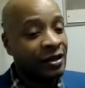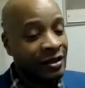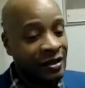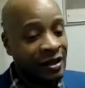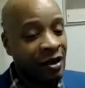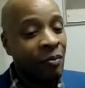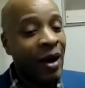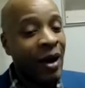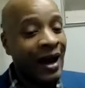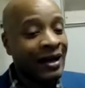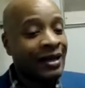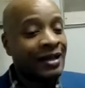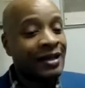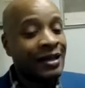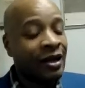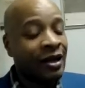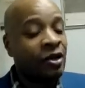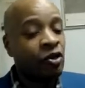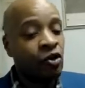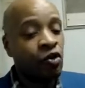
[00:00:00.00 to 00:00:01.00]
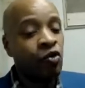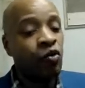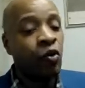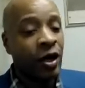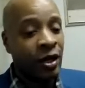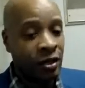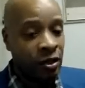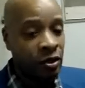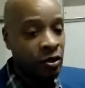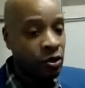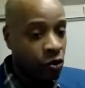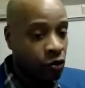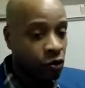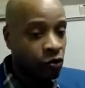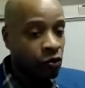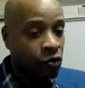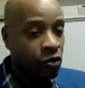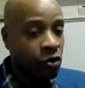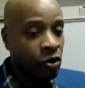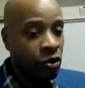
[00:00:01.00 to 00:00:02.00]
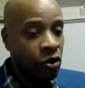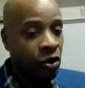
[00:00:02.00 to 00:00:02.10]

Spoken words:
somebody telling you what to do.